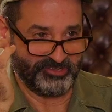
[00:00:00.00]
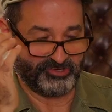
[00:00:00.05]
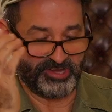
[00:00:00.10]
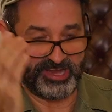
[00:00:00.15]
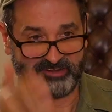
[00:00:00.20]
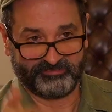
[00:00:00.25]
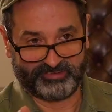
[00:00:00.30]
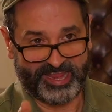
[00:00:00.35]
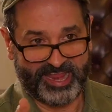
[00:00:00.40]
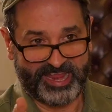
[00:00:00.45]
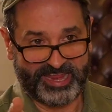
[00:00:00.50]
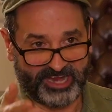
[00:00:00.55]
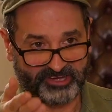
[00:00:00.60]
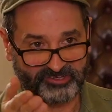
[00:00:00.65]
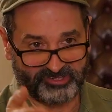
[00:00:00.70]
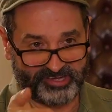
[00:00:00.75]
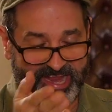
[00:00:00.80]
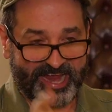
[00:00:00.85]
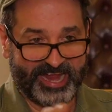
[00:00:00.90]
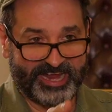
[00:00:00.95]
JFK
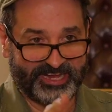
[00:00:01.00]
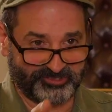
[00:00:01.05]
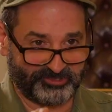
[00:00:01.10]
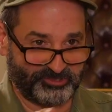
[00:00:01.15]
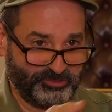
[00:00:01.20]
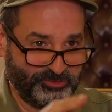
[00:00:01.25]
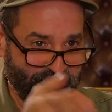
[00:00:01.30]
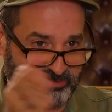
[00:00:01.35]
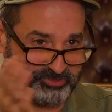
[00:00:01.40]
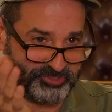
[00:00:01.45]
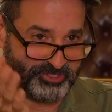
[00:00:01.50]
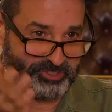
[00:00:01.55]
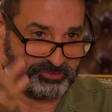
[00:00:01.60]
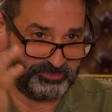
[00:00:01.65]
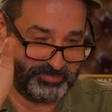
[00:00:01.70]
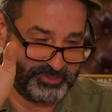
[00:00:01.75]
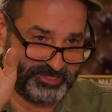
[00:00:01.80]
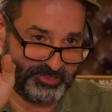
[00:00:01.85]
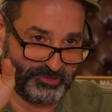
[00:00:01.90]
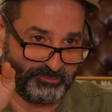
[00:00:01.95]
actually asked who's going to
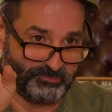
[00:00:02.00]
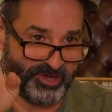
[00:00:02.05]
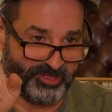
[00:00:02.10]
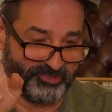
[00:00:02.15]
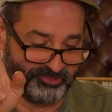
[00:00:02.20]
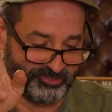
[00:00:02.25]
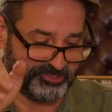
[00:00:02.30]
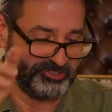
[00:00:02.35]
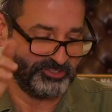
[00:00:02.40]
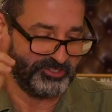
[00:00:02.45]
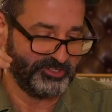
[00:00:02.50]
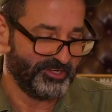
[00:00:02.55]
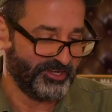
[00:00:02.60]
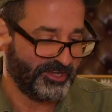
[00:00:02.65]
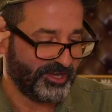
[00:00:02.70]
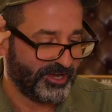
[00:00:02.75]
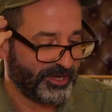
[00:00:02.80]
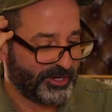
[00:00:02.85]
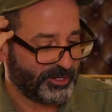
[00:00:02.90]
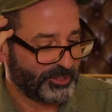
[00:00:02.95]
be the mother.
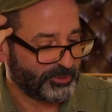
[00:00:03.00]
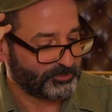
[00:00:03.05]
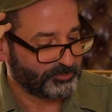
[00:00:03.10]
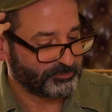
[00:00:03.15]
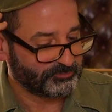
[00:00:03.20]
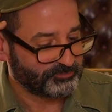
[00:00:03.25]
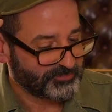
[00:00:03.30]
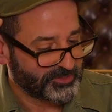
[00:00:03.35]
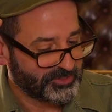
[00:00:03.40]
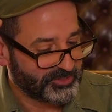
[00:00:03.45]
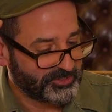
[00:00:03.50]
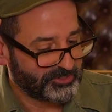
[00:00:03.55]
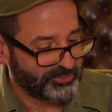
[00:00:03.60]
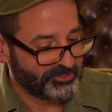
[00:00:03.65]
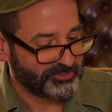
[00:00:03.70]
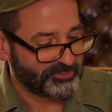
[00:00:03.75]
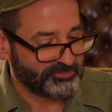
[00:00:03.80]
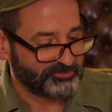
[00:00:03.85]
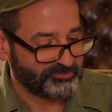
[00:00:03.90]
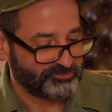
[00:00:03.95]

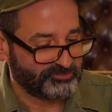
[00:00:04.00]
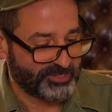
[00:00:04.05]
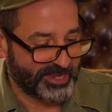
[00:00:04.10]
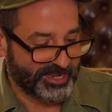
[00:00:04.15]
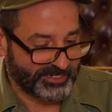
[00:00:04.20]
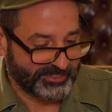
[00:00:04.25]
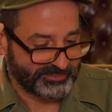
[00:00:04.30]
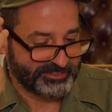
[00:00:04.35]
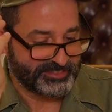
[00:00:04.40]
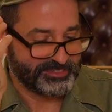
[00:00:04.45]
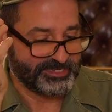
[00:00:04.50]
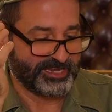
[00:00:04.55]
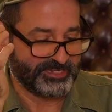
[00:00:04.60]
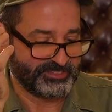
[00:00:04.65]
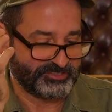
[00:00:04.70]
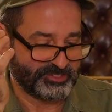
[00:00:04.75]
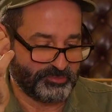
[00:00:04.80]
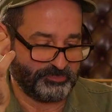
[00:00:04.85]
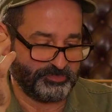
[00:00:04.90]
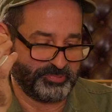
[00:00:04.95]
Janet Leigh
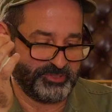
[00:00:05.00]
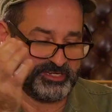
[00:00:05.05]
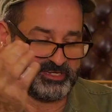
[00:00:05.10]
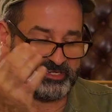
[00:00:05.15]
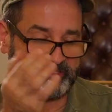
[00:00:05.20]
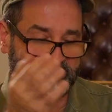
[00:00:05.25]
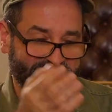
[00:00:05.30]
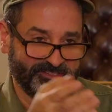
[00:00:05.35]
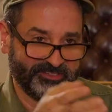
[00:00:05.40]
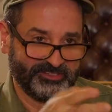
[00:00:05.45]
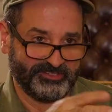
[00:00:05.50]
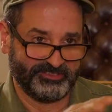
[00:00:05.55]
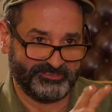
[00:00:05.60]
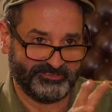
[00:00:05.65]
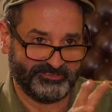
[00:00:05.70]
ends up being the